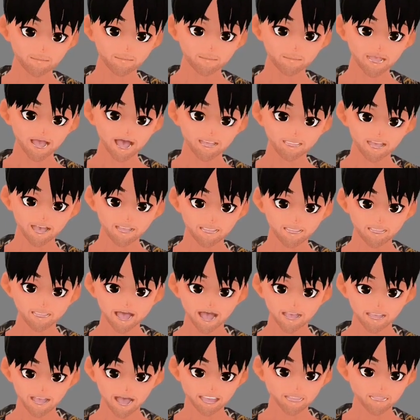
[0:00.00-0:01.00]
I do not
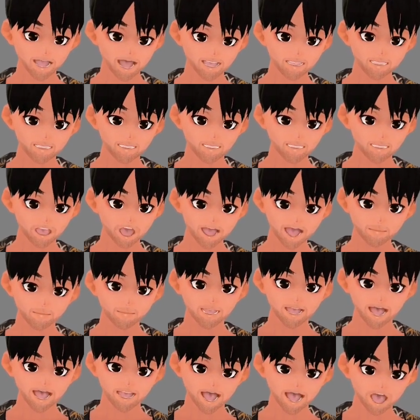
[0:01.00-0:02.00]
have it, so let's
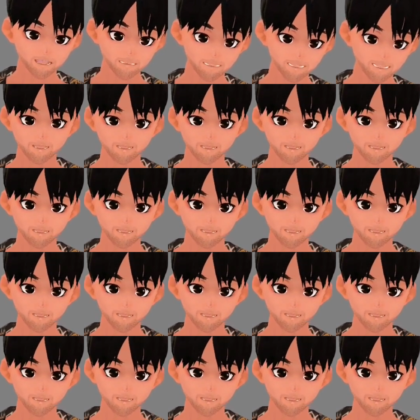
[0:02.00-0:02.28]
turn that off.